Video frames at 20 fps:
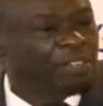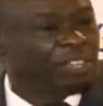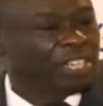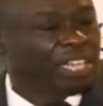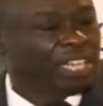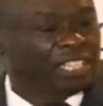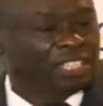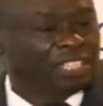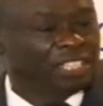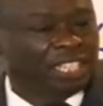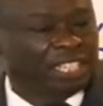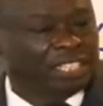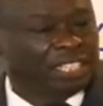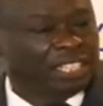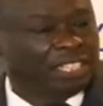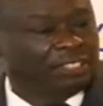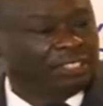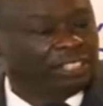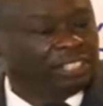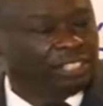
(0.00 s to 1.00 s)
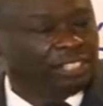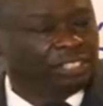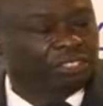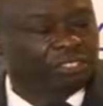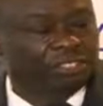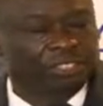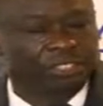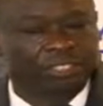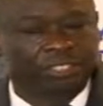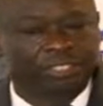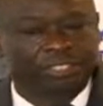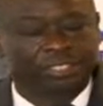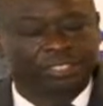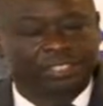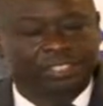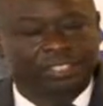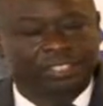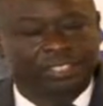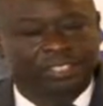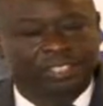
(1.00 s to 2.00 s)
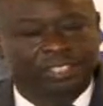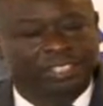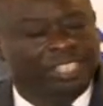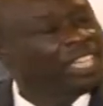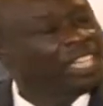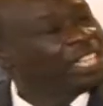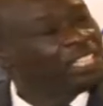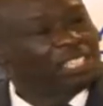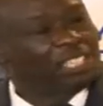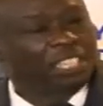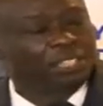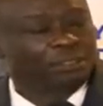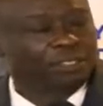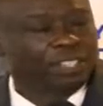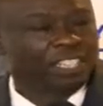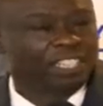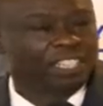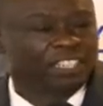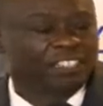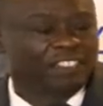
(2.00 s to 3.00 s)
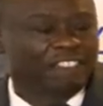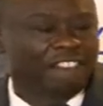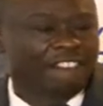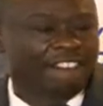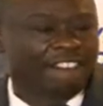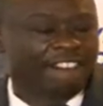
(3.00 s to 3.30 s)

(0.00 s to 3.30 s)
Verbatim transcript: about the hustlers and ourselves. The Hustler Fund.